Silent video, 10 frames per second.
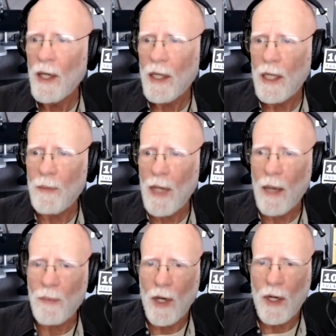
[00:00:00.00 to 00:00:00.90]
keep
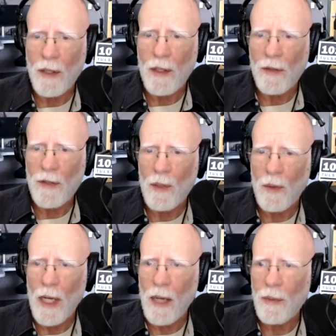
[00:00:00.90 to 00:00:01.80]
tabs on it and see
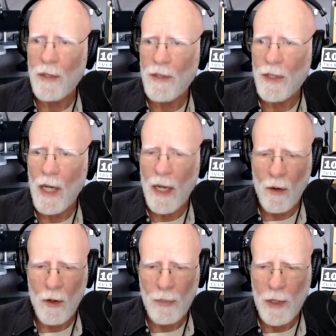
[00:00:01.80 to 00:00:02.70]
what happens and kind
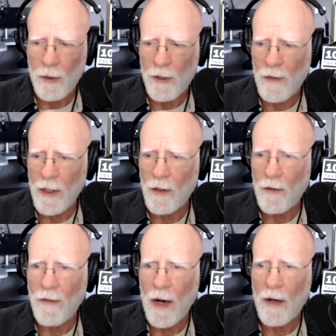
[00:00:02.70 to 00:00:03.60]
of hold people's feet to
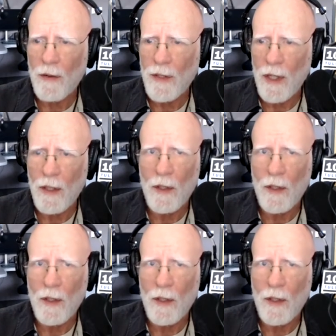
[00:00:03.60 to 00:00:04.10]
the fire and say,